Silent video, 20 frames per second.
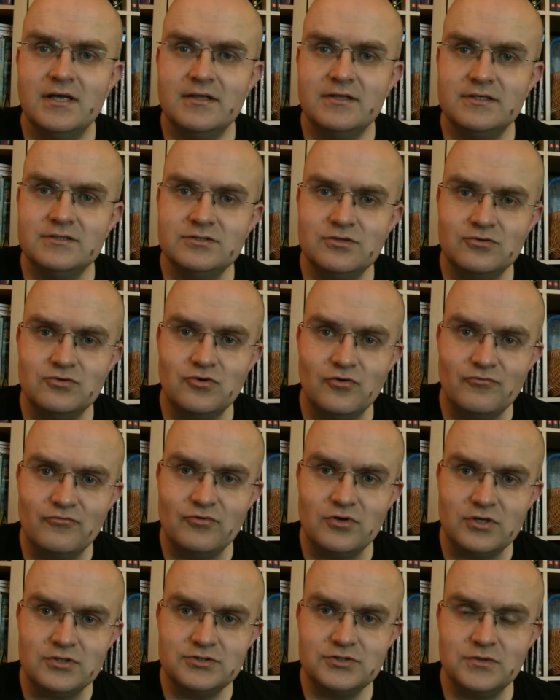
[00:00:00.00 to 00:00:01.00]
there's not an
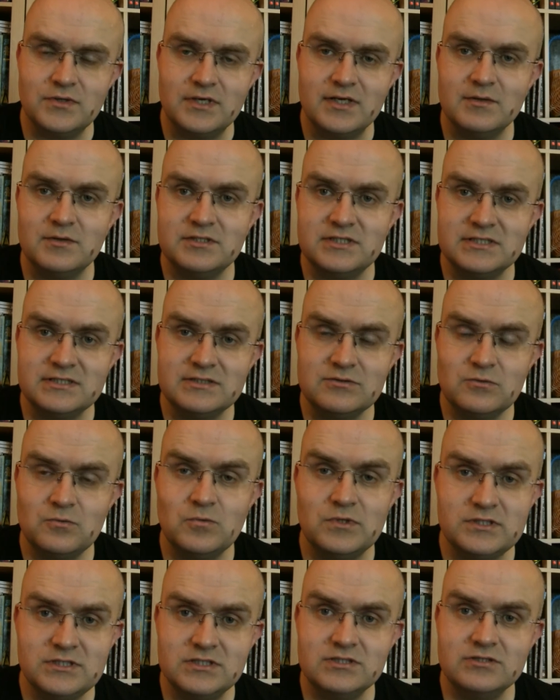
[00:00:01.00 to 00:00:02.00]
awful lot to it, which
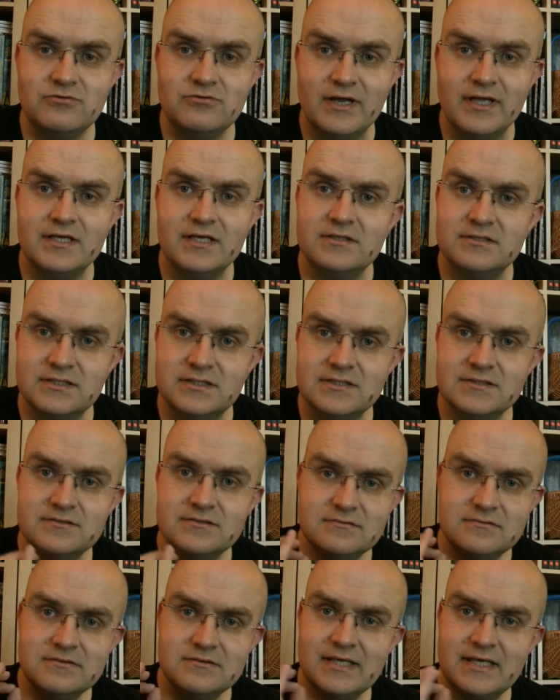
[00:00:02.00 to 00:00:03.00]
is great because it
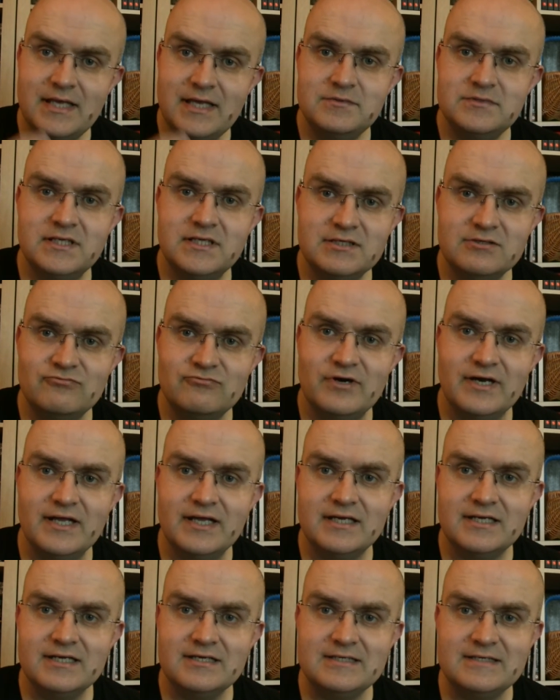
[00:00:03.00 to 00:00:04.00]
keeps things running
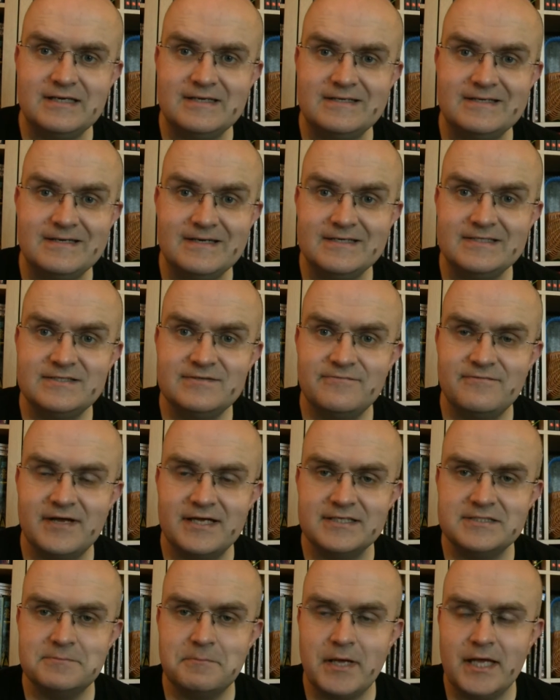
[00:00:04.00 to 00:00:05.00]
at a nice
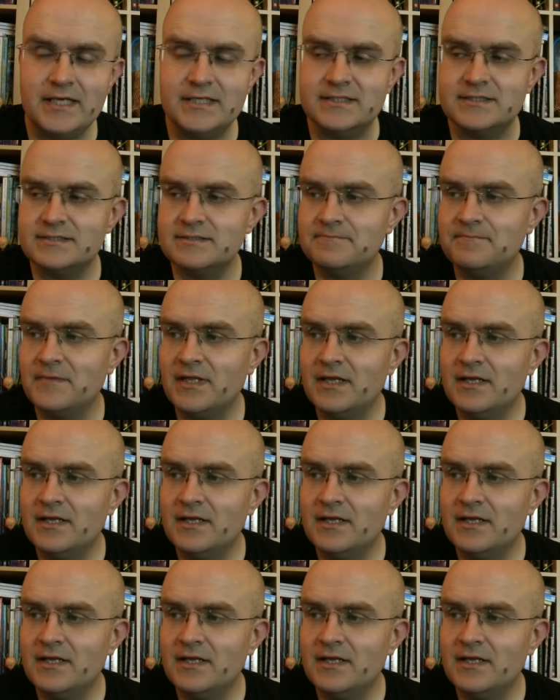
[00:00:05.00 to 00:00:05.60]
fast pace.